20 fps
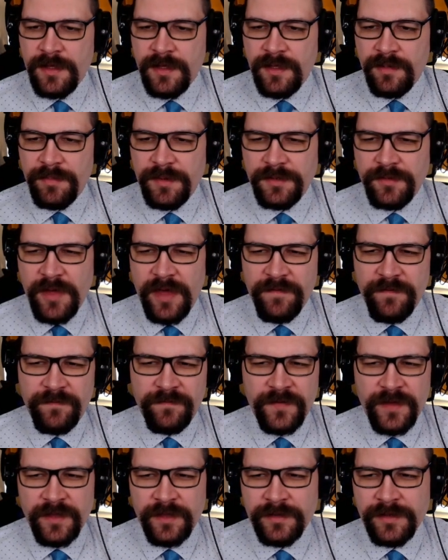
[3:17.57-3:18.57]
but you have a
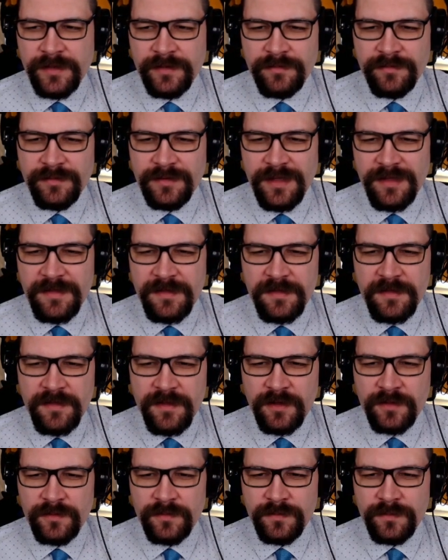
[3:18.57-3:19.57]
feeling that this is
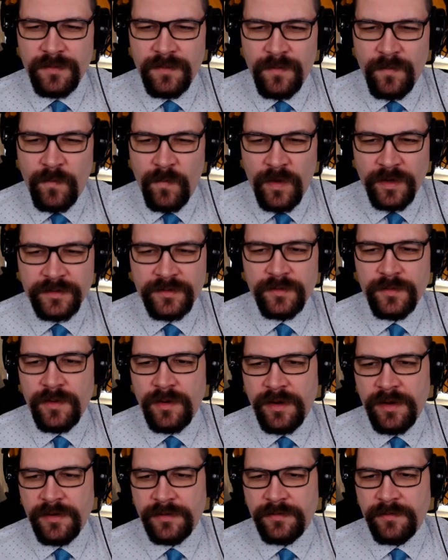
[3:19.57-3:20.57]
not what you
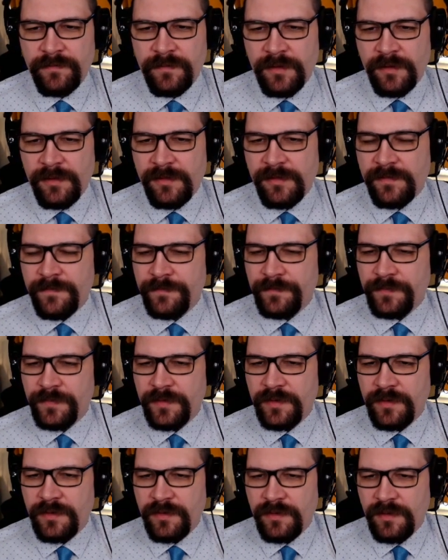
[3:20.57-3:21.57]
are here to fix.
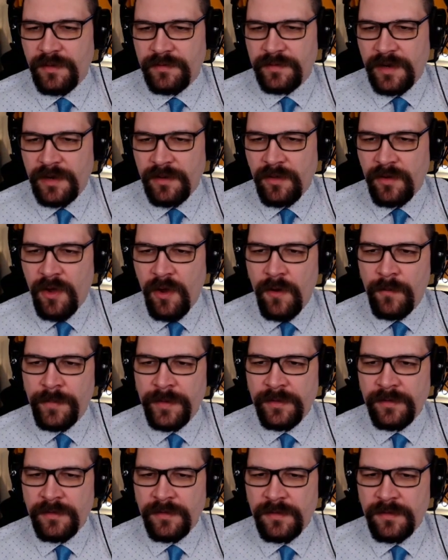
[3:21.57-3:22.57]
The airlock
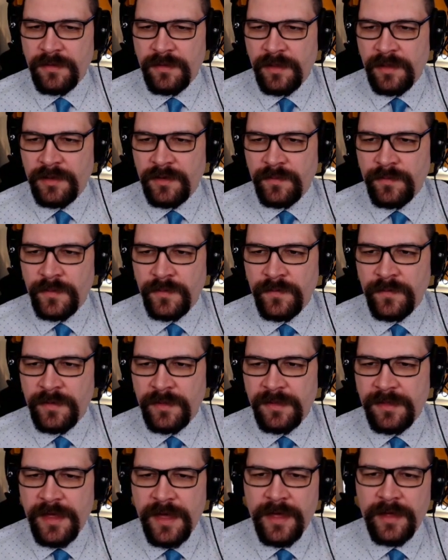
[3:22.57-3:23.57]
opens, and you move
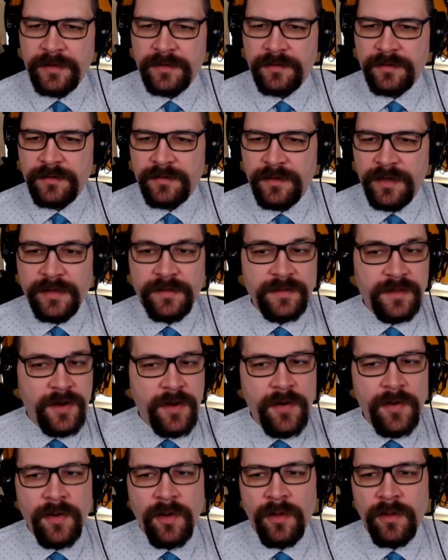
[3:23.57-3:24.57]
inside. The
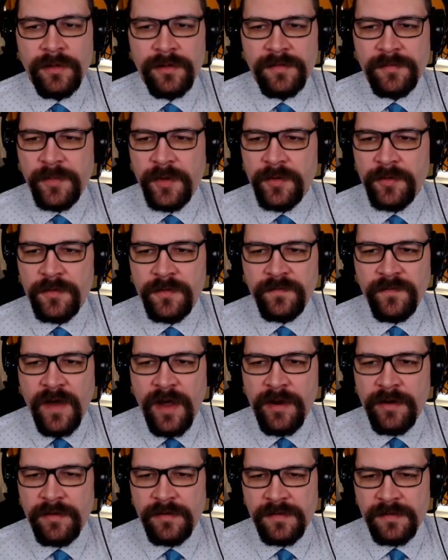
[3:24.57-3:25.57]
interior all exposed
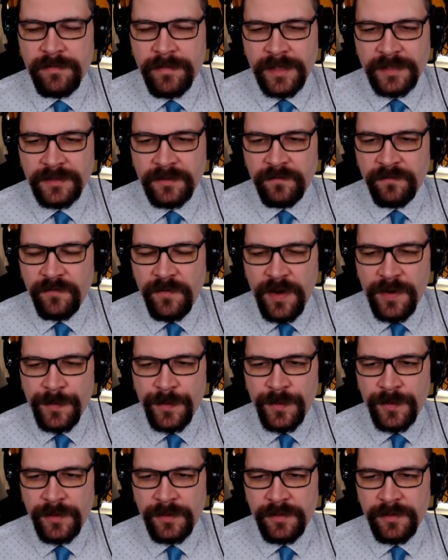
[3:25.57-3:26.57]
wires and metal
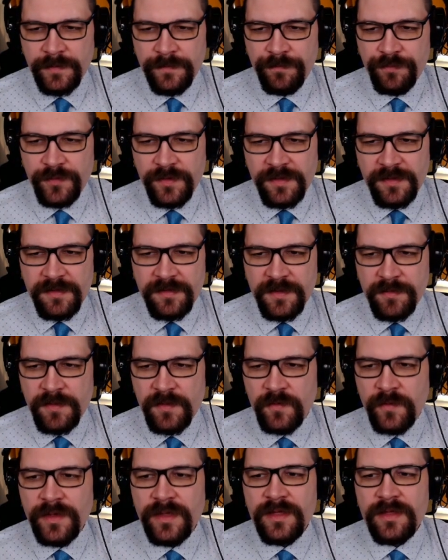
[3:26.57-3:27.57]
framework. The systems
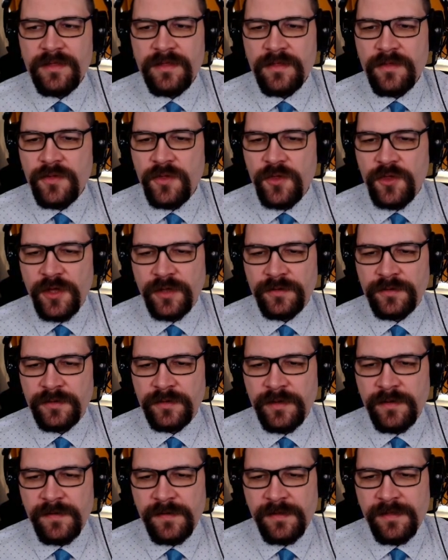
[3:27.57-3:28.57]
wheeze and shudder
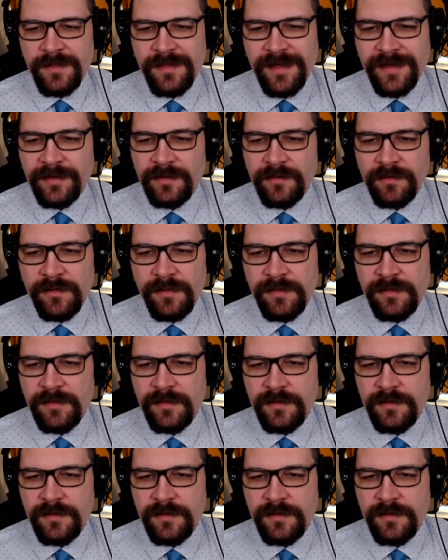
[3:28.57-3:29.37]
as it cycles.